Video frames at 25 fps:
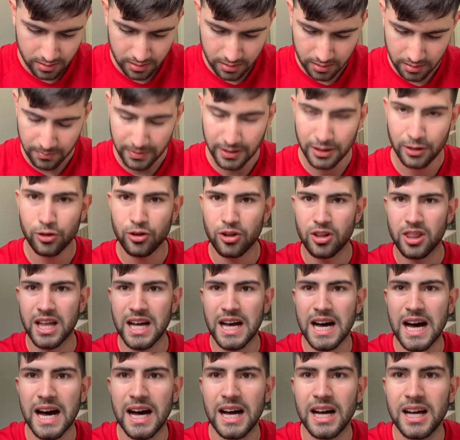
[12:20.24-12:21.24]
look at
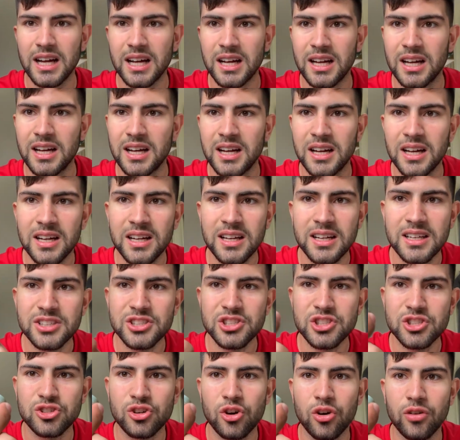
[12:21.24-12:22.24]
that. It's
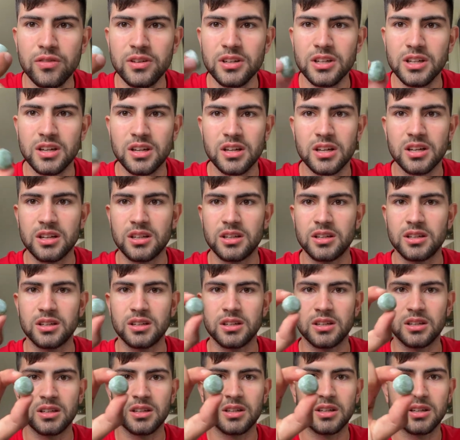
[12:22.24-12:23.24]
just covered.
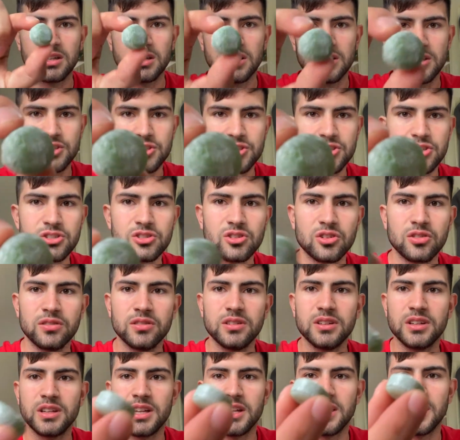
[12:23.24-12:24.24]
It's just
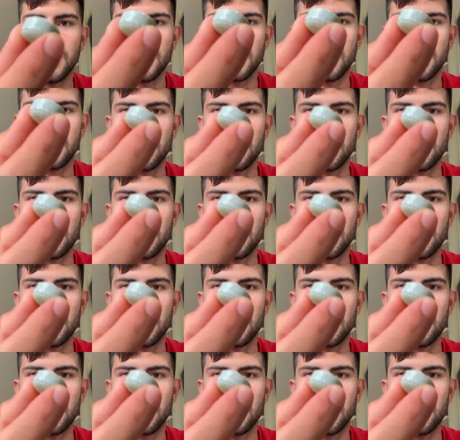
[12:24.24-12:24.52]
covered in it.